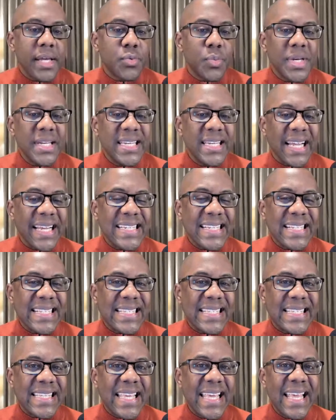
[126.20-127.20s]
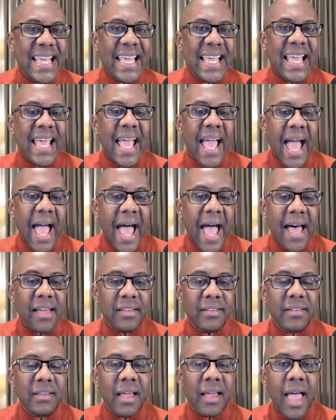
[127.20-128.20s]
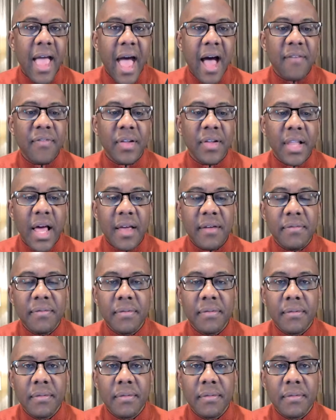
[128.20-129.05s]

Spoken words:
is Redundancy Has Half a Life.